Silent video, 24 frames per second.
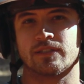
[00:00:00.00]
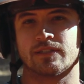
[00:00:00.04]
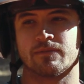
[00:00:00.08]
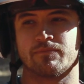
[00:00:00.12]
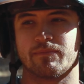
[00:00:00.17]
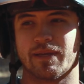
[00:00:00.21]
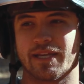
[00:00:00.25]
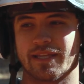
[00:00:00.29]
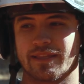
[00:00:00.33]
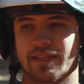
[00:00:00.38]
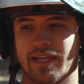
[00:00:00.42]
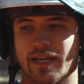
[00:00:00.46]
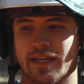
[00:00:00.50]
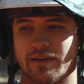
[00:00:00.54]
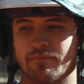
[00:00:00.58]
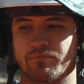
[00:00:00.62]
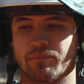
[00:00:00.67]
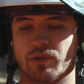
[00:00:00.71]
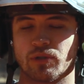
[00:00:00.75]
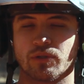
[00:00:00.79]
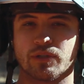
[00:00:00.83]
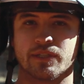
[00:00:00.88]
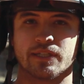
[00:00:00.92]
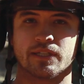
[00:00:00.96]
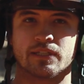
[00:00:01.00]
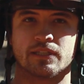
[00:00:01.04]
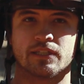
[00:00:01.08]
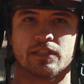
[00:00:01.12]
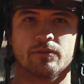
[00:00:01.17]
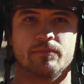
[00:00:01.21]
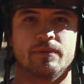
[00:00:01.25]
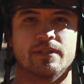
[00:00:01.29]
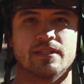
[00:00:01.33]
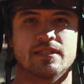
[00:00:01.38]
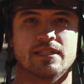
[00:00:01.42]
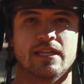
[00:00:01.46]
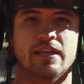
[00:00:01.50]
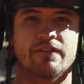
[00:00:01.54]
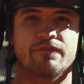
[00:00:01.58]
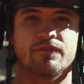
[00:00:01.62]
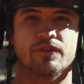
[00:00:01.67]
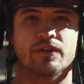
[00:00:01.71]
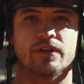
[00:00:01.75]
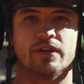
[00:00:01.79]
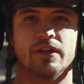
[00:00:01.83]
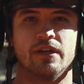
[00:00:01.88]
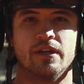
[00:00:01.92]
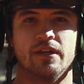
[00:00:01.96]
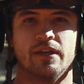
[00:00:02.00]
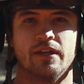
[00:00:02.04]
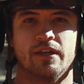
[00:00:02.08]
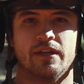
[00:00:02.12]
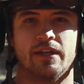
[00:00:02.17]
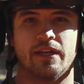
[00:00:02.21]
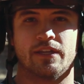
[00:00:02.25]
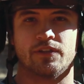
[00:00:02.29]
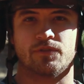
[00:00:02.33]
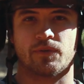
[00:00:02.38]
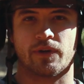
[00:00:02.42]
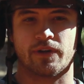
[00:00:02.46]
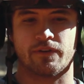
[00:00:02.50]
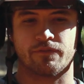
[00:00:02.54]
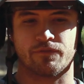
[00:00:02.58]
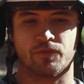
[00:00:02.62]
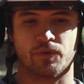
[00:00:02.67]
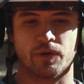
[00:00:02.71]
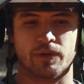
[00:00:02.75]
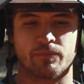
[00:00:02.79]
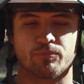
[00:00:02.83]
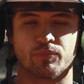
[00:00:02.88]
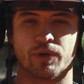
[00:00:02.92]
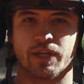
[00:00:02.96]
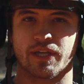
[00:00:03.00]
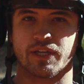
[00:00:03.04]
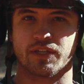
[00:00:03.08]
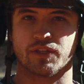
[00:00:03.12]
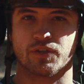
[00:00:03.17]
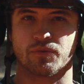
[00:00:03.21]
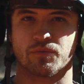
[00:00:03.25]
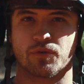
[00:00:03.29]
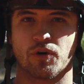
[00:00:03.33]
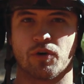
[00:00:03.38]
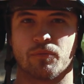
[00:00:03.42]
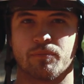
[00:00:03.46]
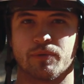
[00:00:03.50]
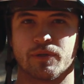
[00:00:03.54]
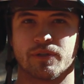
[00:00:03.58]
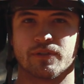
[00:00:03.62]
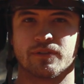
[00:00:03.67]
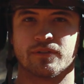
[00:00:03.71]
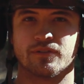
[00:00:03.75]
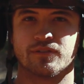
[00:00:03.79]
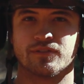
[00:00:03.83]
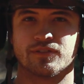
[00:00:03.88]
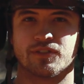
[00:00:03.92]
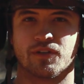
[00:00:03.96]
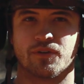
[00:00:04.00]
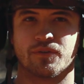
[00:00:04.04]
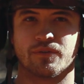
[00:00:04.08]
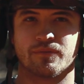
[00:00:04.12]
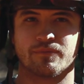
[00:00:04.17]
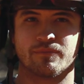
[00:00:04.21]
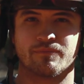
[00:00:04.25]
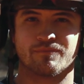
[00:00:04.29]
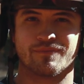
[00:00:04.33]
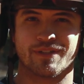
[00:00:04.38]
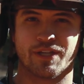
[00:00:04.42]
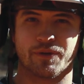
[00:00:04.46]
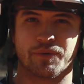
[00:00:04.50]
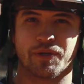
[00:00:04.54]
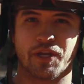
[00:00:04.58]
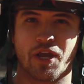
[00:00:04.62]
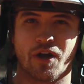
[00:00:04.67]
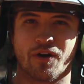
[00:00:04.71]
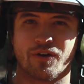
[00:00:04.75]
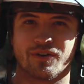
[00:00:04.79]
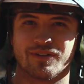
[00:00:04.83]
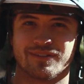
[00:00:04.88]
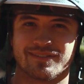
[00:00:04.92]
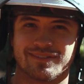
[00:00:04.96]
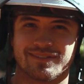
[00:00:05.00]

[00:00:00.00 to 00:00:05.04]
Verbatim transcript: to make that pulling a little bit safer and try to avoid breaking the rope. So here we go.